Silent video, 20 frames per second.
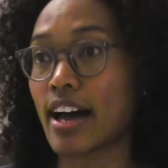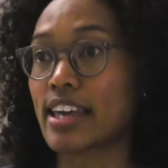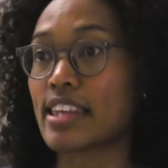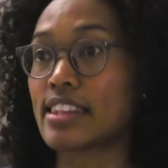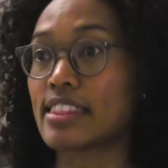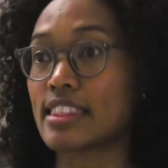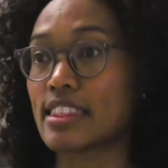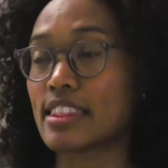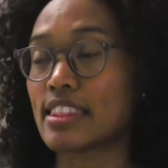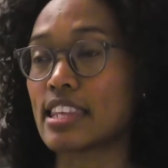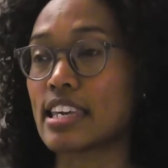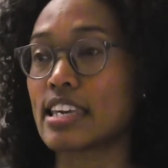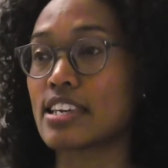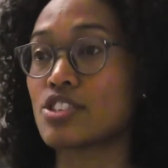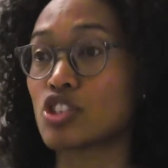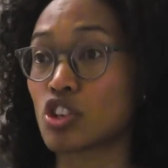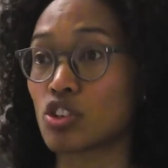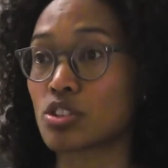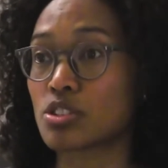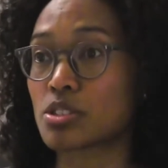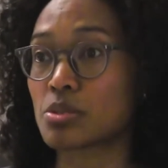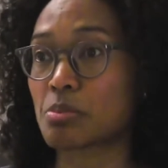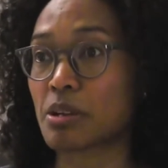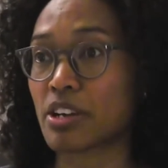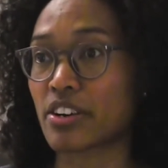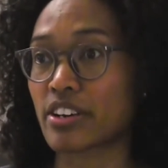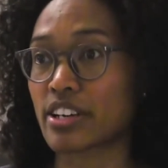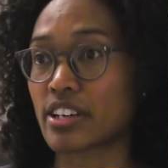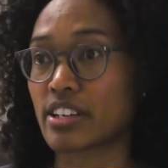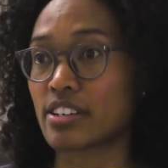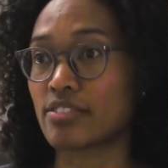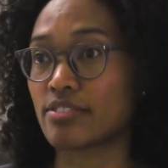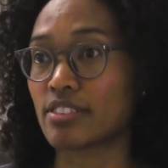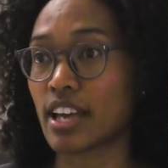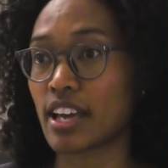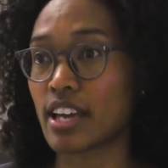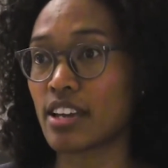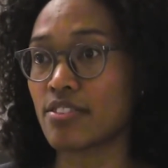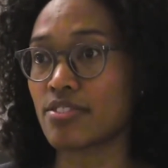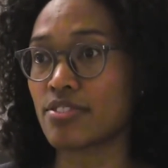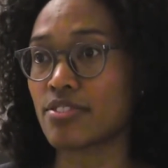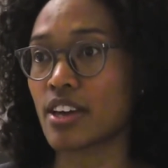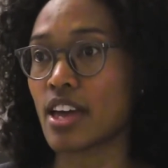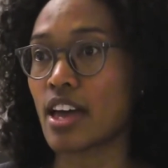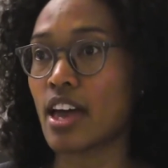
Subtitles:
in the adult period of life,